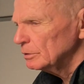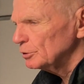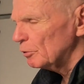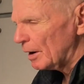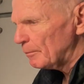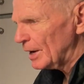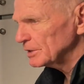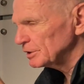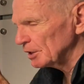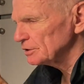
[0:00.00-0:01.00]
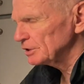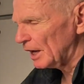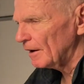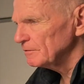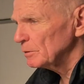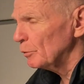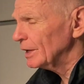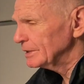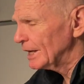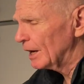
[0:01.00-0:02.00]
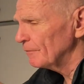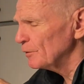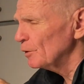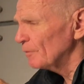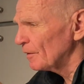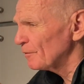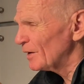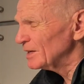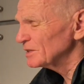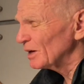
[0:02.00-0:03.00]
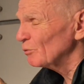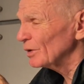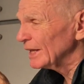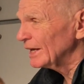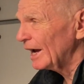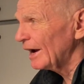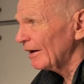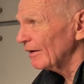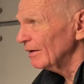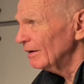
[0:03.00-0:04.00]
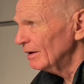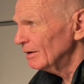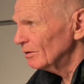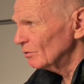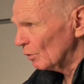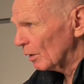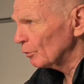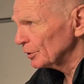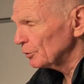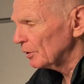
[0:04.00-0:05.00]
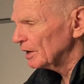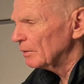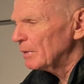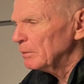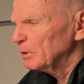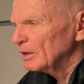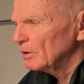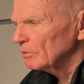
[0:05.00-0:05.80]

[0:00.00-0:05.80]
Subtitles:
do our best ourselves, and we can tell a few of our friends that really care what we're doing, and maybe they'll